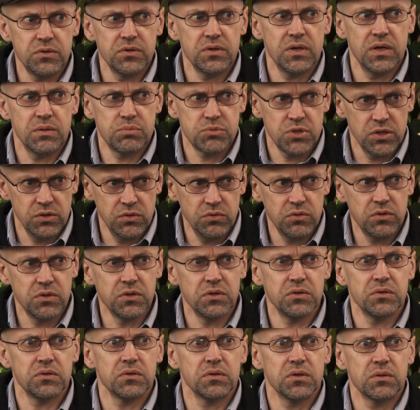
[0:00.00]
Absolutely.
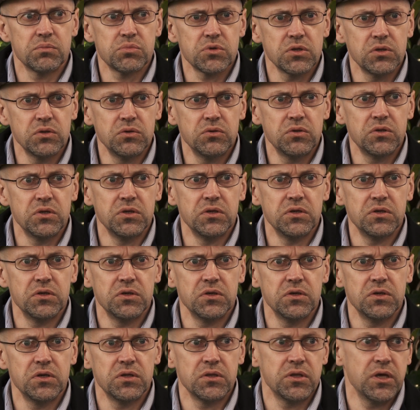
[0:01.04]

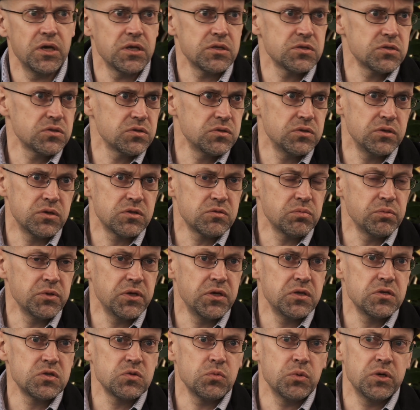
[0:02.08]
And that
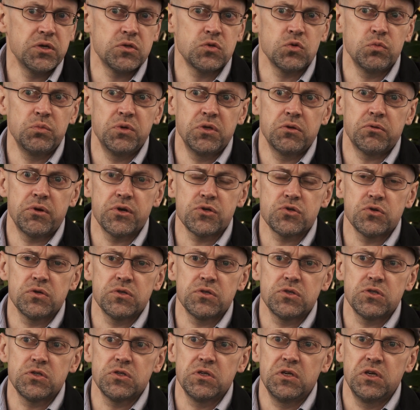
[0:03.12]
explains why so many
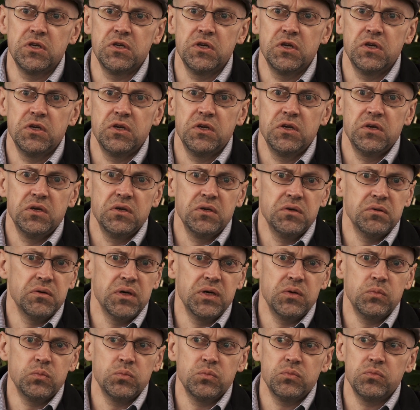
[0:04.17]
Russians,
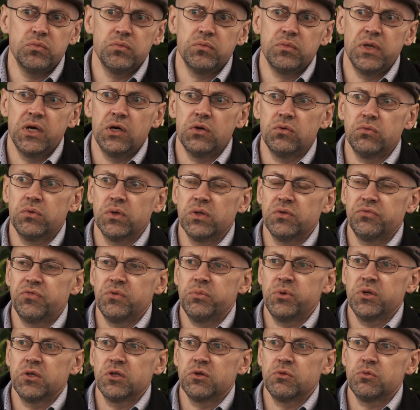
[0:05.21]
I'm now well
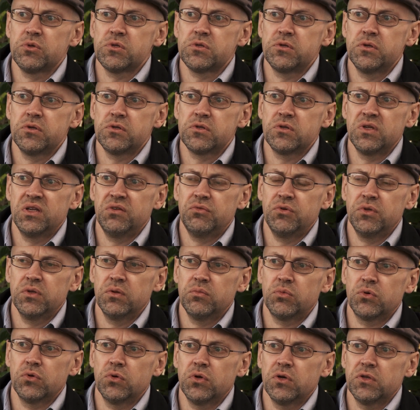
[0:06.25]
familiar with this living
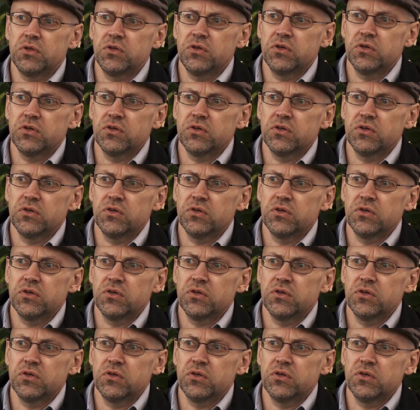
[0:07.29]
abroad,